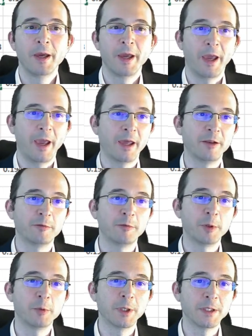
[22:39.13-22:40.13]
And if
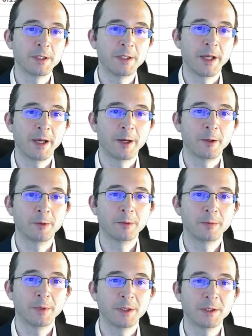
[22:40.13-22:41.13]
we went
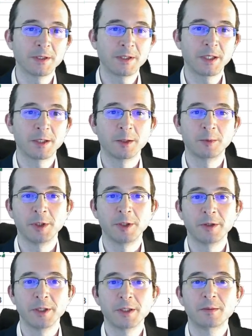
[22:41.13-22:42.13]
down in the second
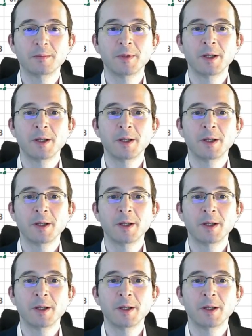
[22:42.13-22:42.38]
period,